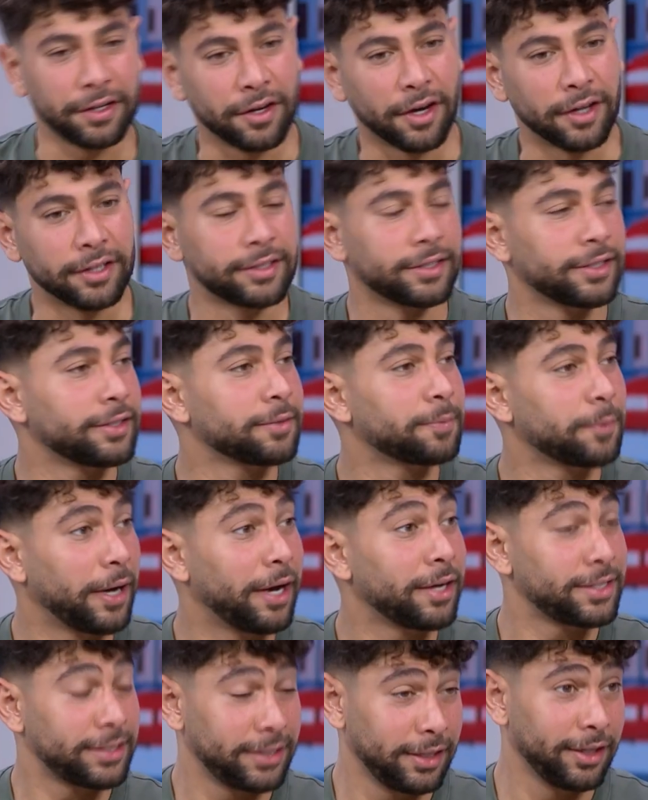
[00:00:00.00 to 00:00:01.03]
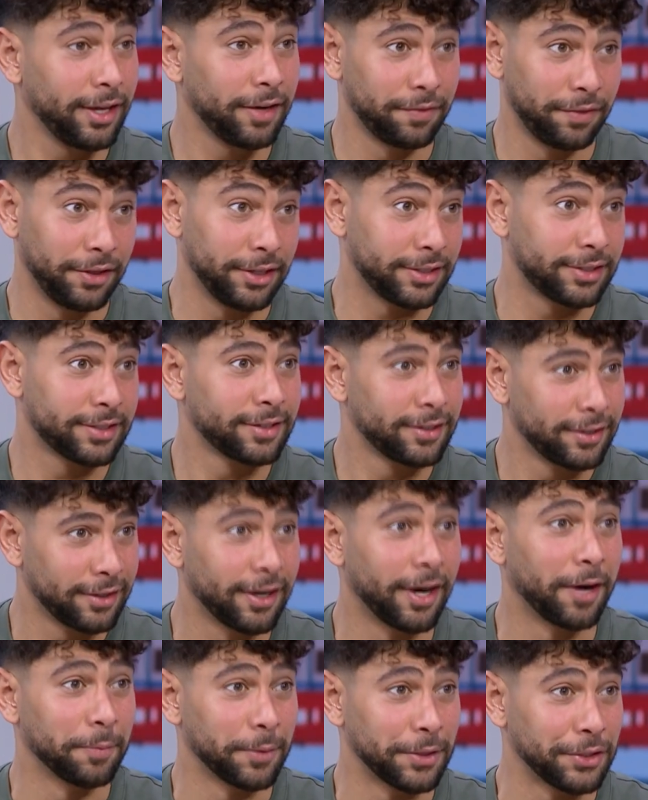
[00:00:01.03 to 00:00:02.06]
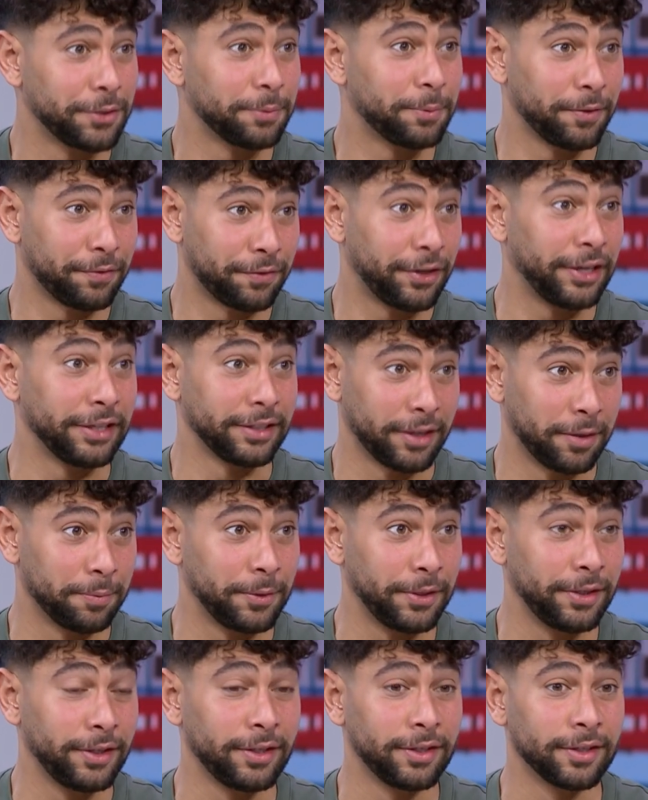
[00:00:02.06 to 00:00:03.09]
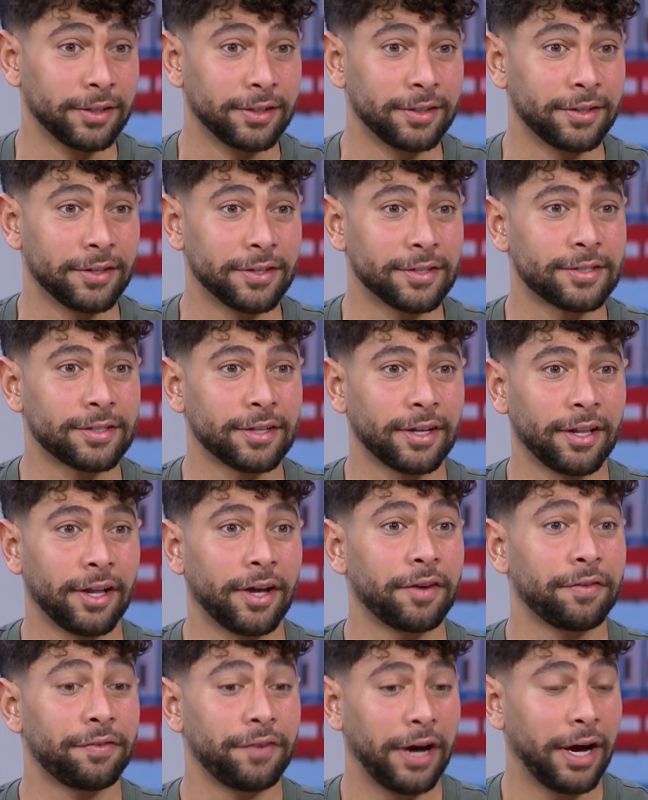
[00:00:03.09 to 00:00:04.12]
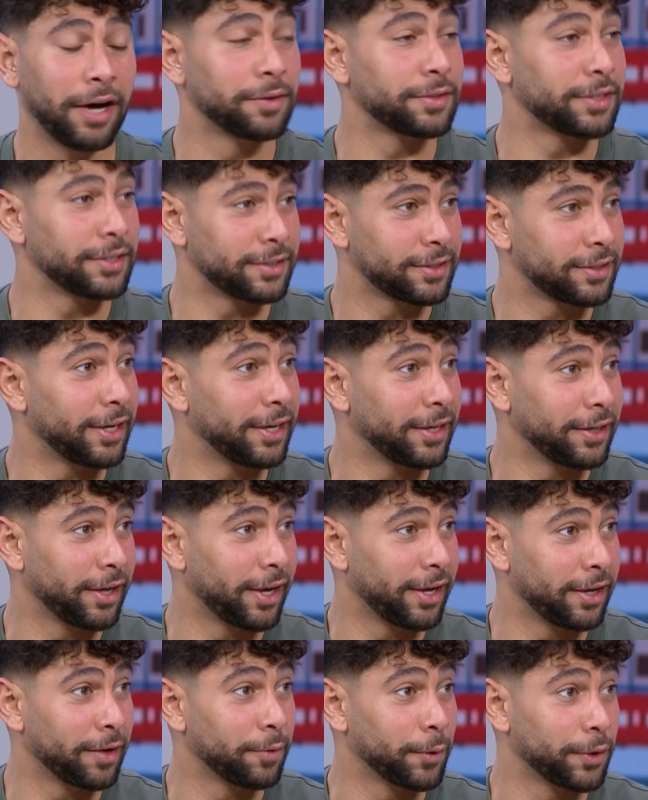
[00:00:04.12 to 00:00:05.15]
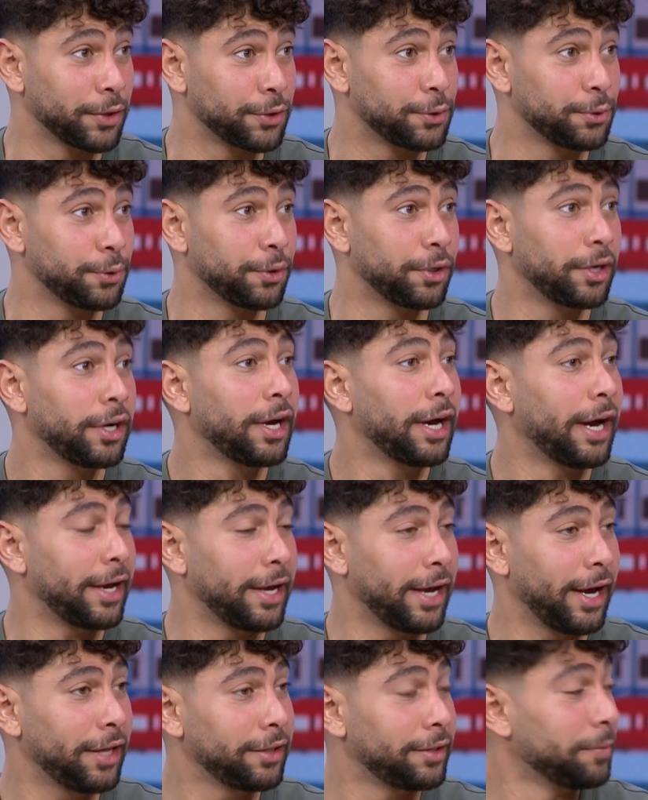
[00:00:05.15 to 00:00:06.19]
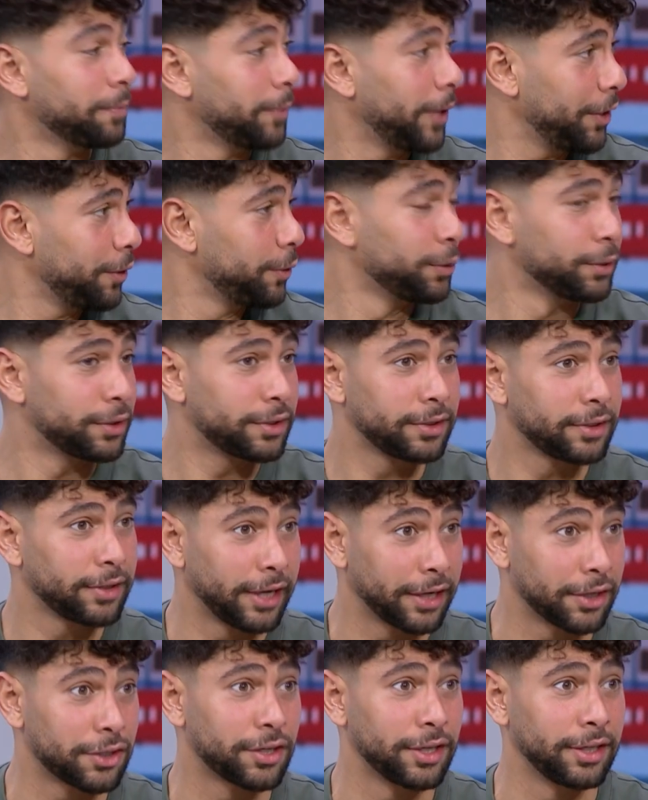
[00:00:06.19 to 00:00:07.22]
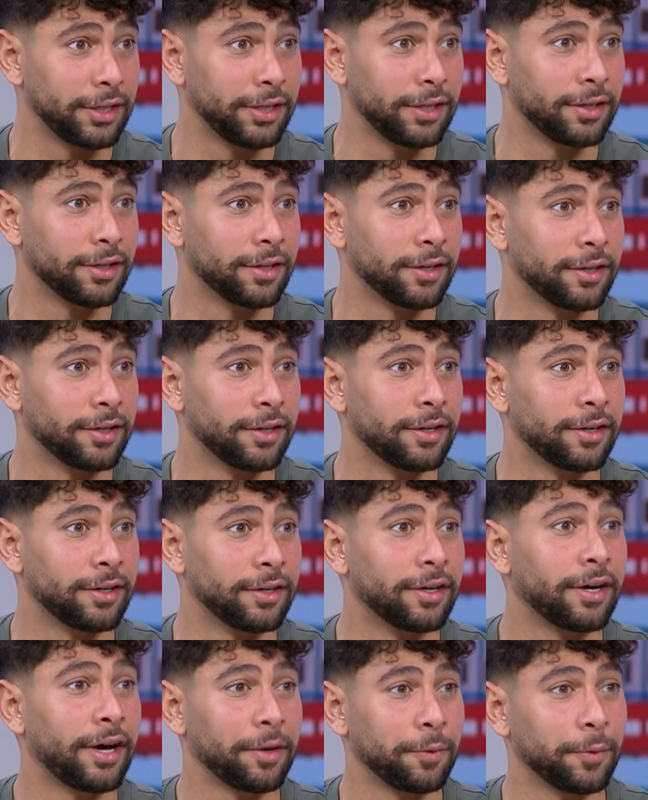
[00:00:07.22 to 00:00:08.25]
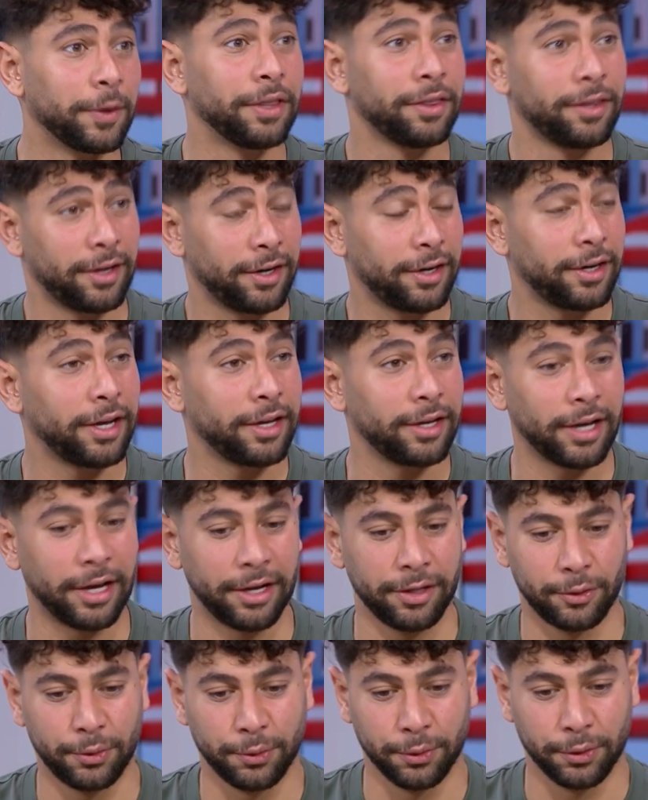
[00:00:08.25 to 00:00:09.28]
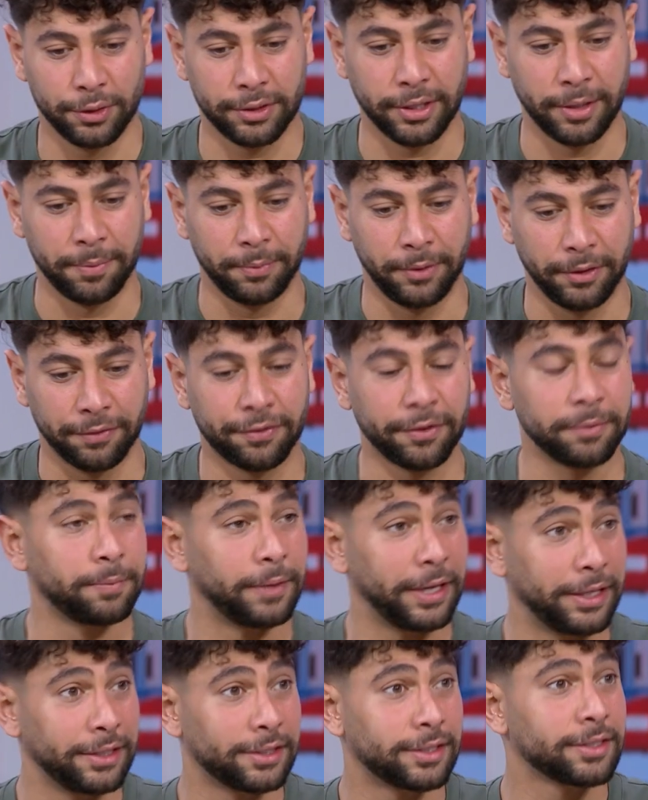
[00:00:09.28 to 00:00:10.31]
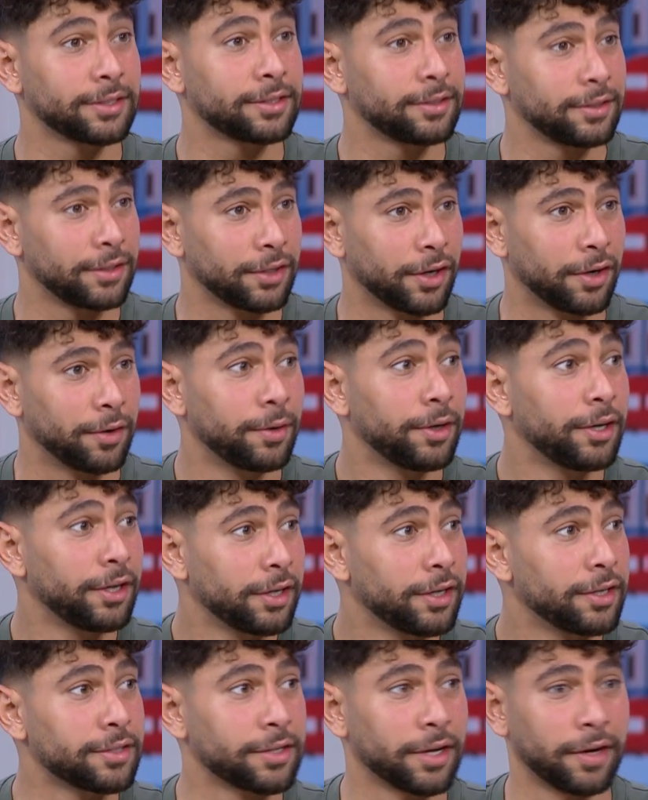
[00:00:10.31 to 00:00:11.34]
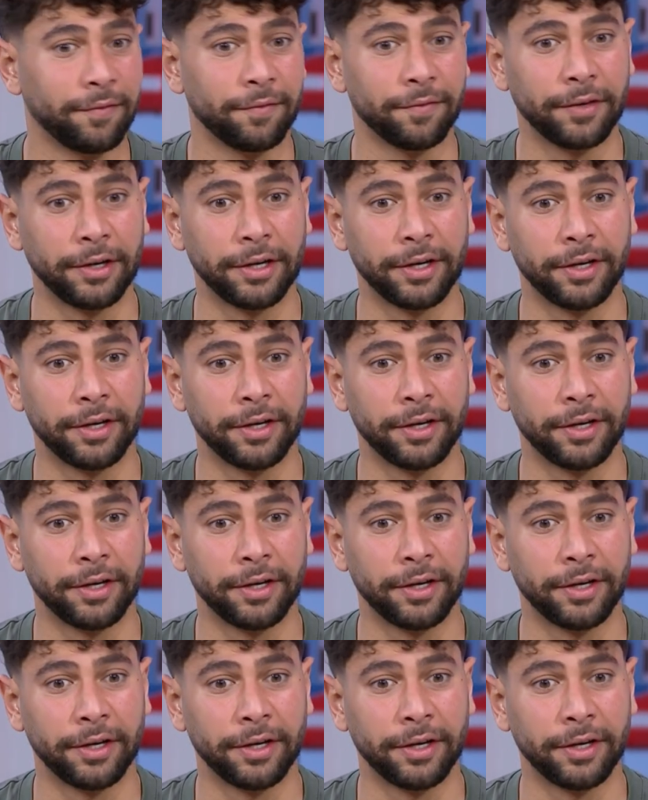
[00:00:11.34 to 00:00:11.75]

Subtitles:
content, but I still love this, how much do you pay for rent? I'll be there's a lot of houses I want to tour. I had in Beirut actually. I went there, I toured some different places, you know, some